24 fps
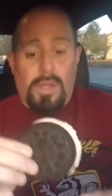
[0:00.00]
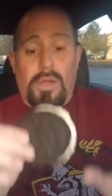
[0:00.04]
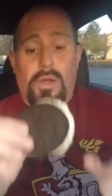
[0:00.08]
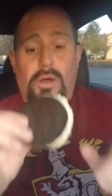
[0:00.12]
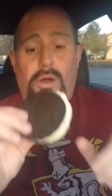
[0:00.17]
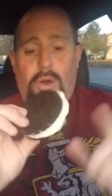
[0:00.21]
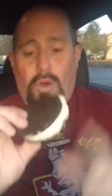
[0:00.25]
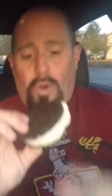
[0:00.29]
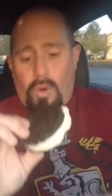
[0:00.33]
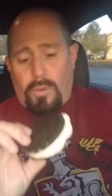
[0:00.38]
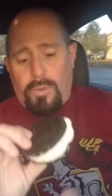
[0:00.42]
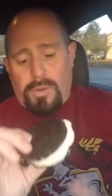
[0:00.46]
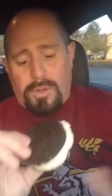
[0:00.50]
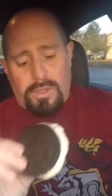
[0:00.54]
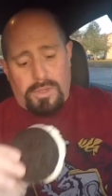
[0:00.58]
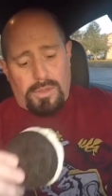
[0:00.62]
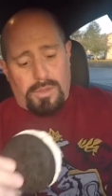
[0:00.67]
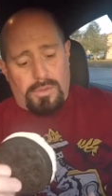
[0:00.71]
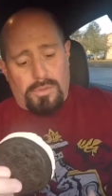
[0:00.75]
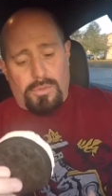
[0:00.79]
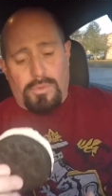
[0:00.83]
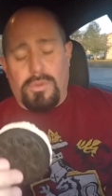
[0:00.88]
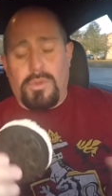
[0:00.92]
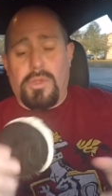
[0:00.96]

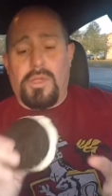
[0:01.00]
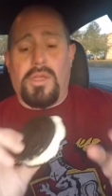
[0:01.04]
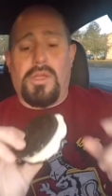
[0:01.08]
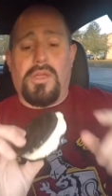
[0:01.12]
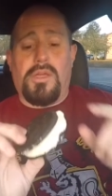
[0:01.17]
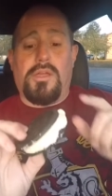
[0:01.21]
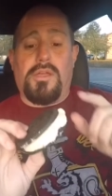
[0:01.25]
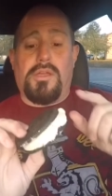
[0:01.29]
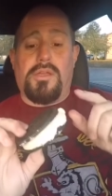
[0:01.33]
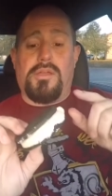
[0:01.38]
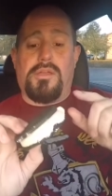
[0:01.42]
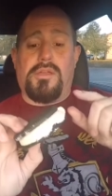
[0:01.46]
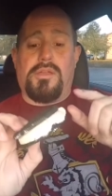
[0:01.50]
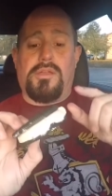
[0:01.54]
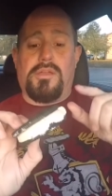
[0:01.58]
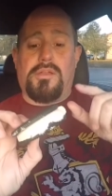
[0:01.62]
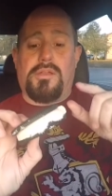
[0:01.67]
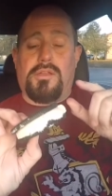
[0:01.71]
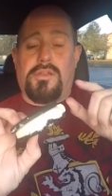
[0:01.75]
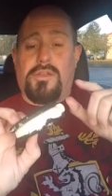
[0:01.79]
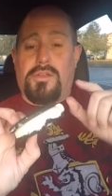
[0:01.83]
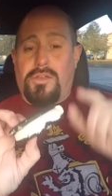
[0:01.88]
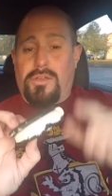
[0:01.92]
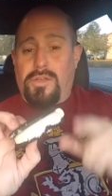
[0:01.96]
oreo
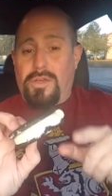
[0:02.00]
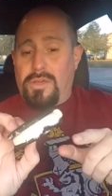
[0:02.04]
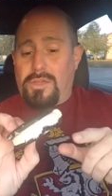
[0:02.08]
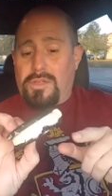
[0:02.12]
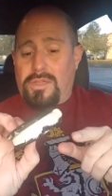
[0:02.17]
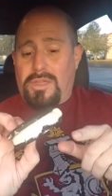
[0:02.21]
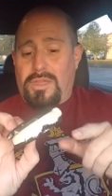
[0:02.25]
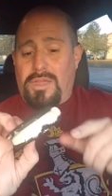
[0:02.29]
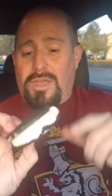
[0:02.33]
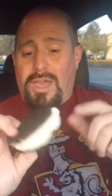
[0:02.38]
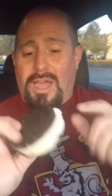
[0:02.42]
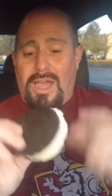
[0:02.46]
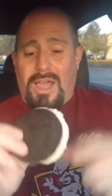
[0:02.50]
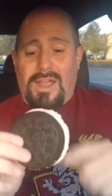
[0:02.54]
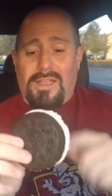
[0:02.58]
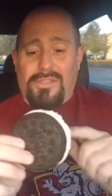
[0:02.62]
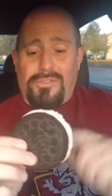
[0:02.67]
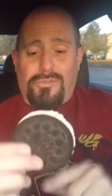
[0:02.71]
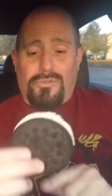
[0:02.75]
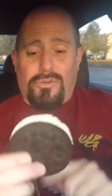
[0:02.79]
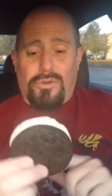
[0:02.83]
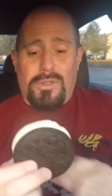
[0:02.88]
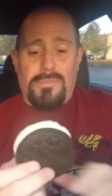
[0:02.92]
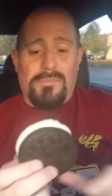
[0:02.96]
cookie
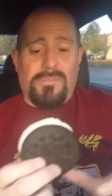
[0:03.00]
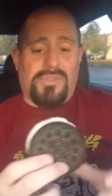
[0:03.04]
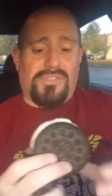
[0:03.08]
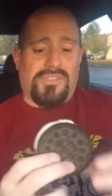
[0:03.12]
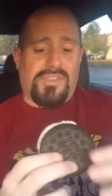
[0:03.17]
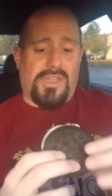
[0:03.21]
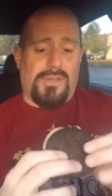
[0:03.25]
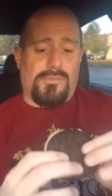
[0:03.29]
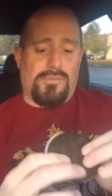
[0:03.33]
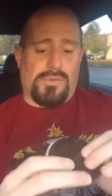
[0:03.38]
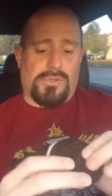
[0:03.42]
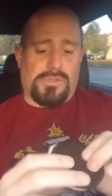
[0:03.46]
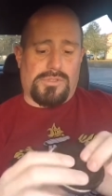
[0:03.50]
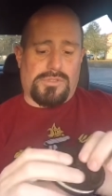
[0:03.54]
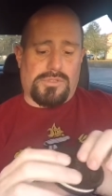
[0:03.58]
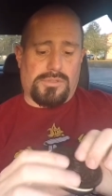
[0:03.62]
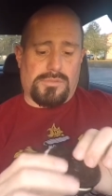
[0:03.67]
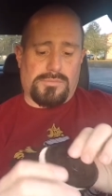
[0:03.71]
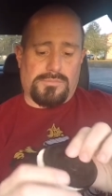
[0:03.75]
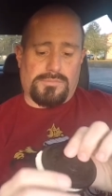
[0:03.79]
ice cream sandwich